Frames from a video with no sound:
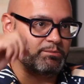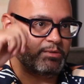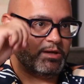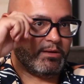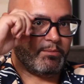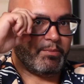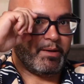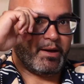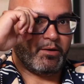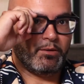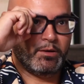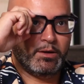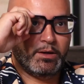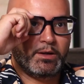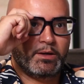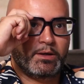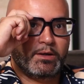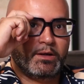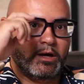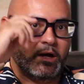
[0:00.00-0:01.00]
me about
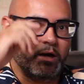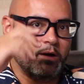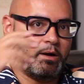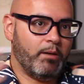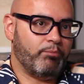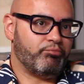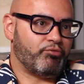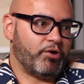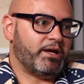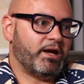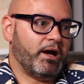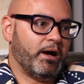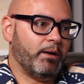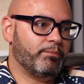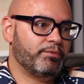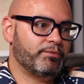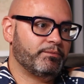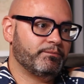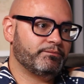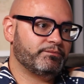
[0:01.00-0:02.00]
a
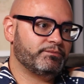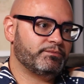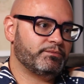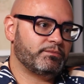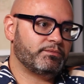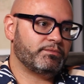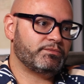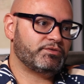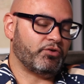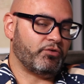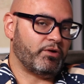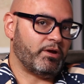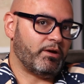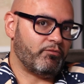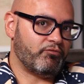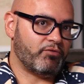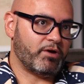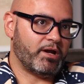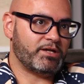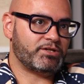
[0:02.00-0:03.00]

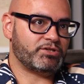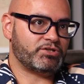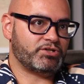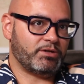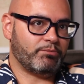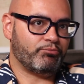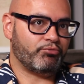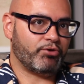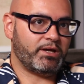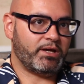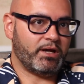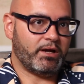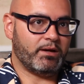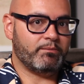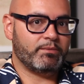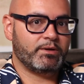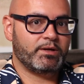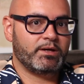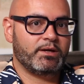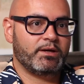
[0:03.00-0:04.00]
relationship
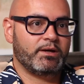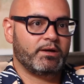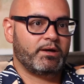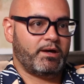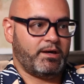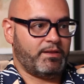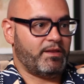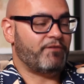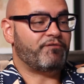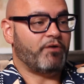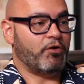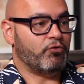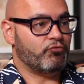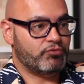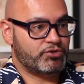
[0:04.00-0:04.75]
breakup, and they felt